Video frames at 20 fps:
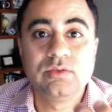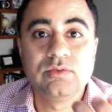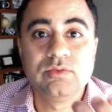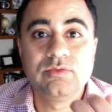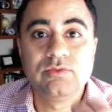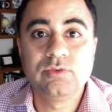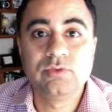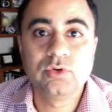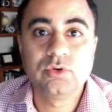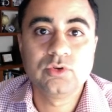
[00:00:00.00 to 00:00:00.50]

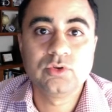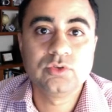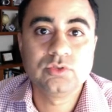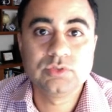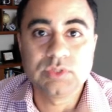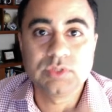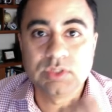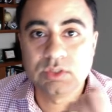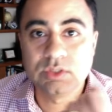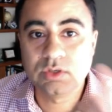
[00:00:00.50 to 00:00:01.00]

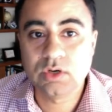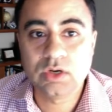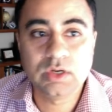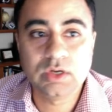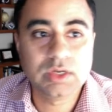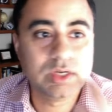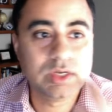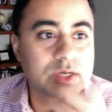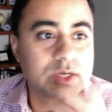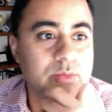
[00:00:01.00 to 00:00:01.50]
photos and
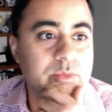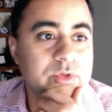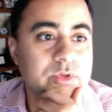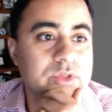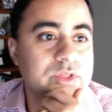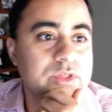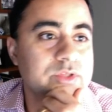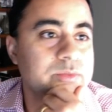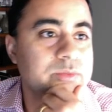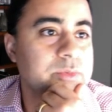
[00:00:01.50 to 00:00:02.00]
content up on
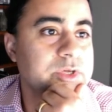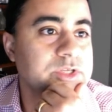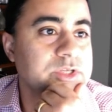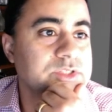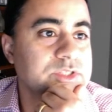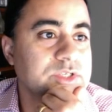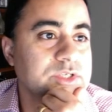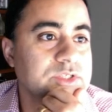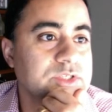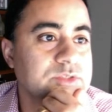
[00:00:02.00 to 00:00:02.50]
this
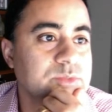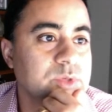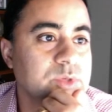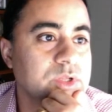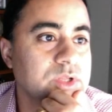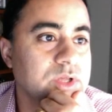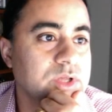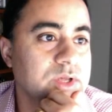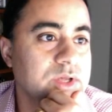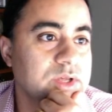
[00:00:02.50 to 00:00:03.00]
page, as
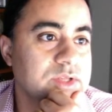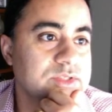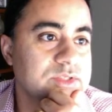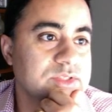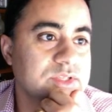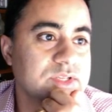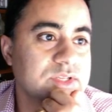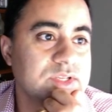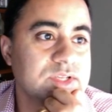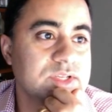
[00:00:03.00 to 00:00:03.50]
well as
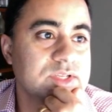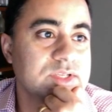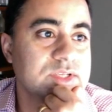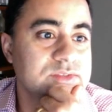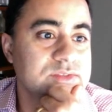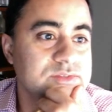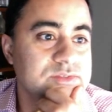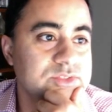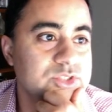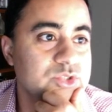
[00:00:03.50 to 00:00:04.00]

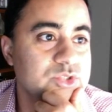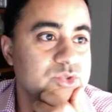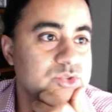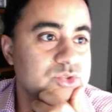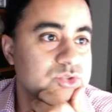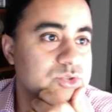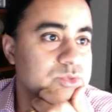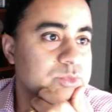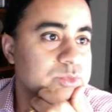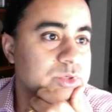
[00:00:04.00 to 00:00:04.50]

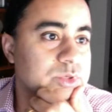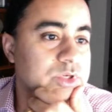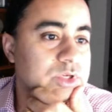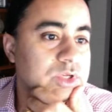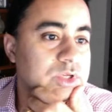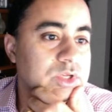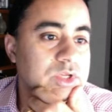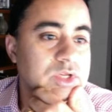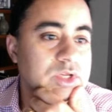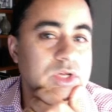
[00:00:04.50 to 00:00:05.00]
YouTube.
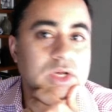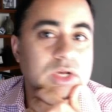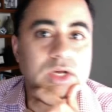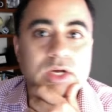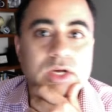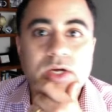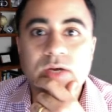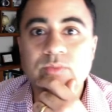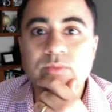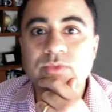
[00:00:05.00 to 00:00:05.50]

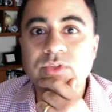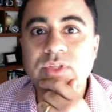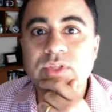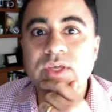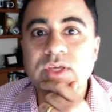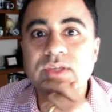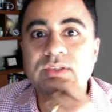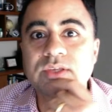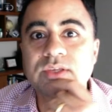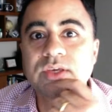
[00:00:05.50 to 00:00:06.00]
So
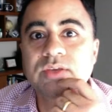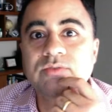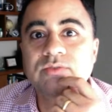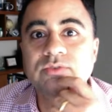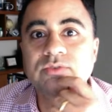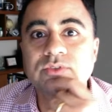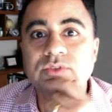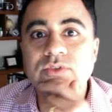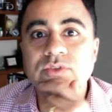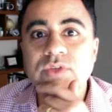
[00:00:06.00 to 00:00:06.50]
thanks again for
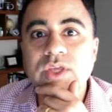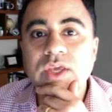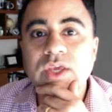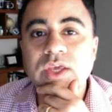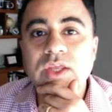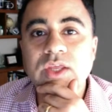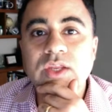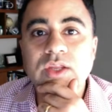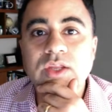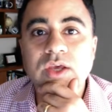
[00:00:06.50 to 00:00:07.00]
tuning
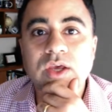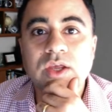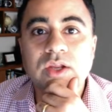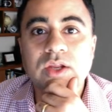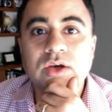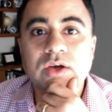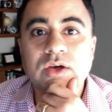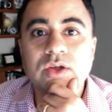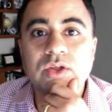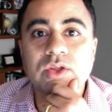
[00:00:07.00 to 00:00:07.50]
in, and
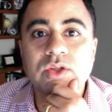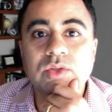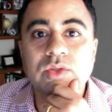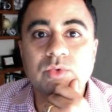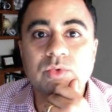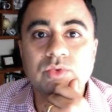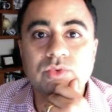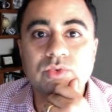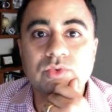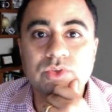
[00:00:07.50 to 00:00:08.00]
I
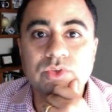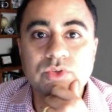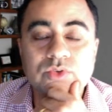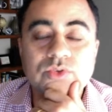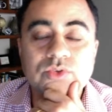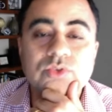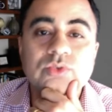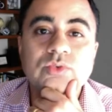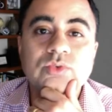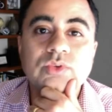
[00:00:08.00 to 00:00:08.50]
will see you
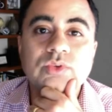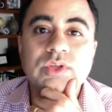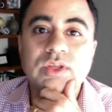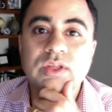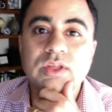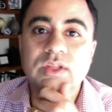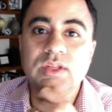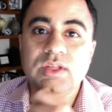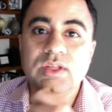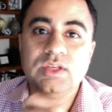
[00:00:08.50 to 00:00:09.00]
soon
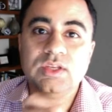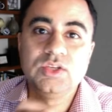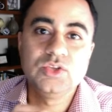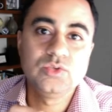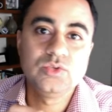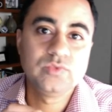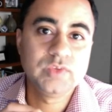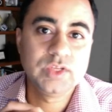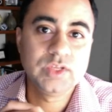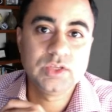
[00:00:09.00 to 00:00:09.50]
in a new
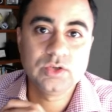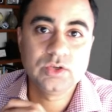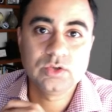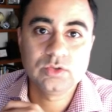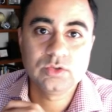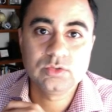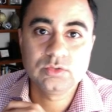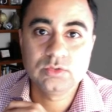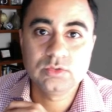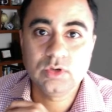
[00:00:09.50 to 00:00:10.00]

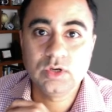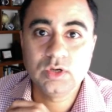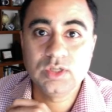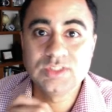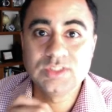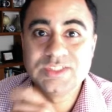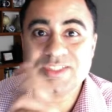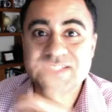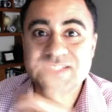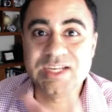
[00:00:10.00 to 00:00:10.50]
video
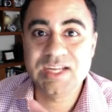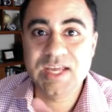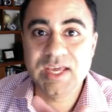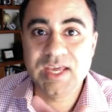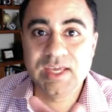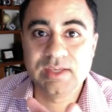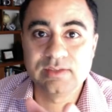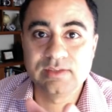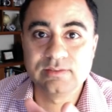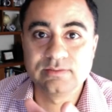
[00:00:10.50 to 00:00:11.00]
on
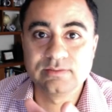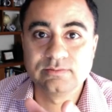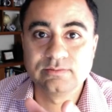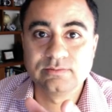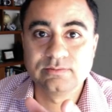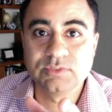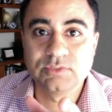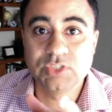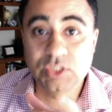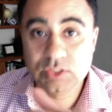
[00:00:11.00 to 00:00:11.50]
Sunday.
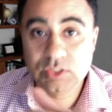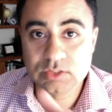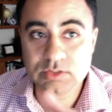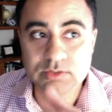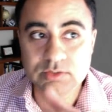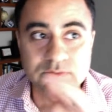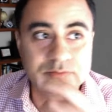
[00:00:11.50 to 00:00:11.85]
Cheers.